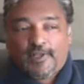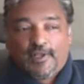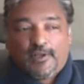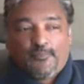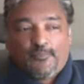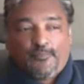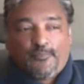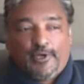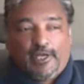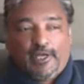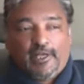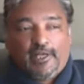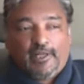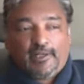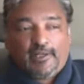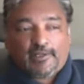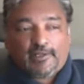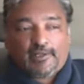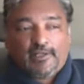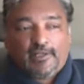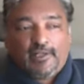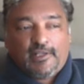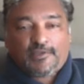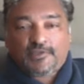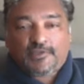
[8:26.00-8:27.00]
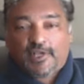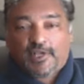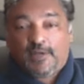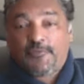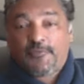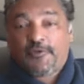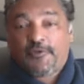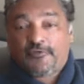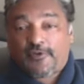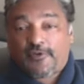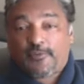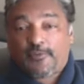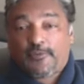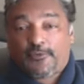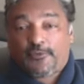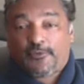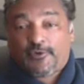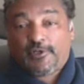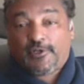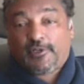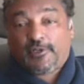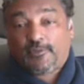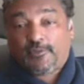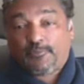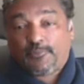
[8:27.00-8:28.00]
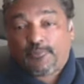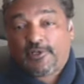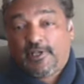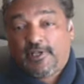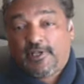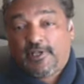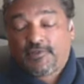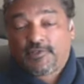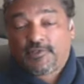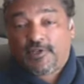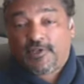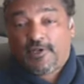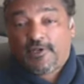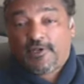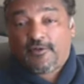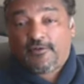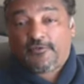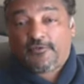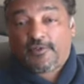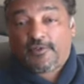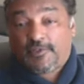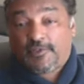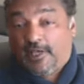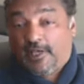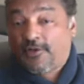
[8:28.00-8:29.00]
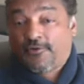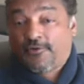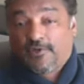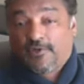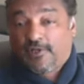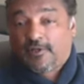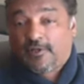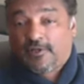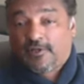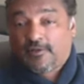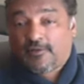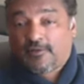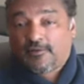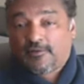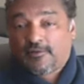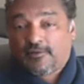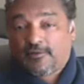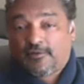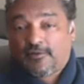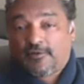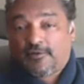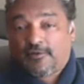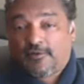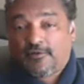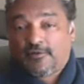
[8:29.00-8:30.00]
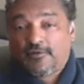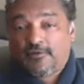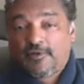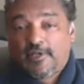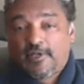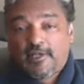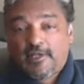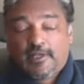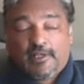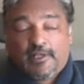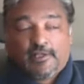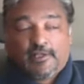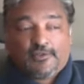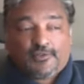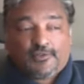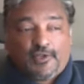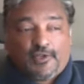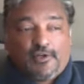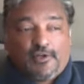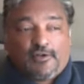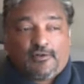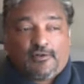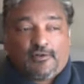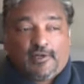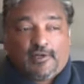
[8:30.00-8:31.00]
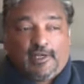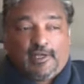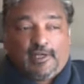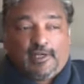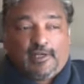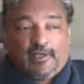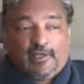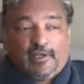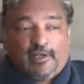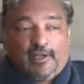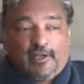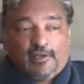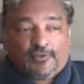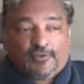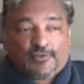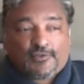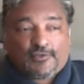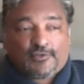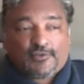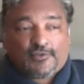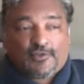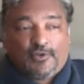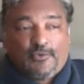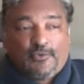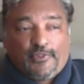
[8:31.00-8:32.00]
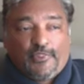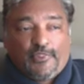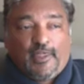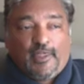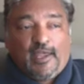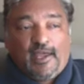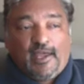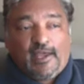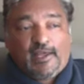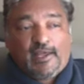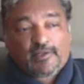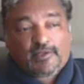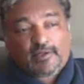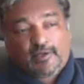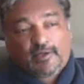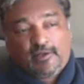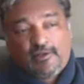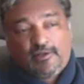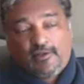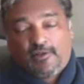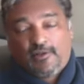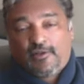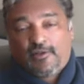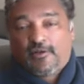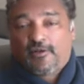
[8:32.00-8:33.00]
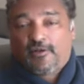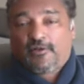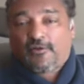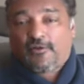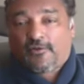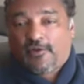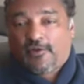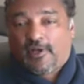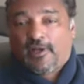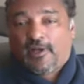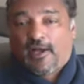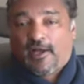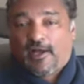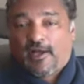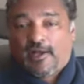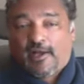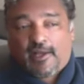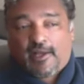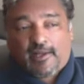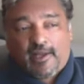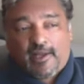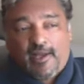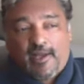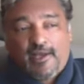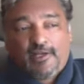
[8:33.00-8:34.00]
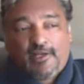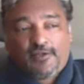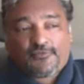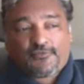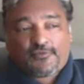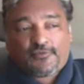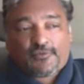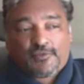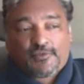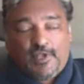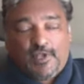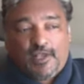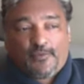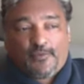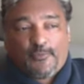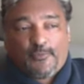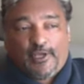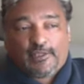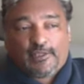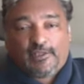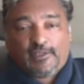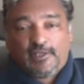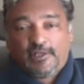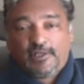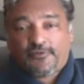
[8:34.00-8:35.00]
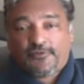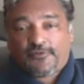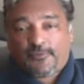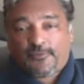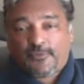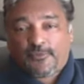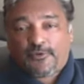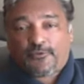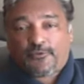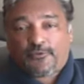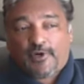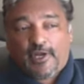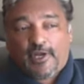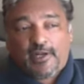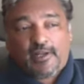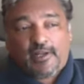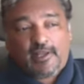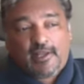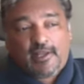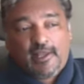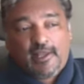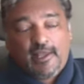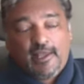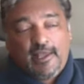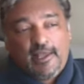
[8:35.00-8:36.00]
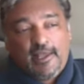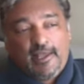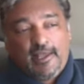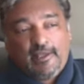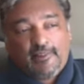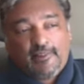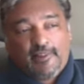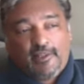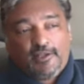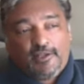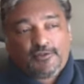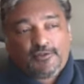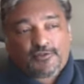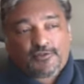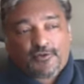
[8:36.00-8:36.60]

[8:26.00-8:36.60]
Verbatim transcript: but he's coming from a real place of integrity, So so with that, I kind of take my lead from the writing, and then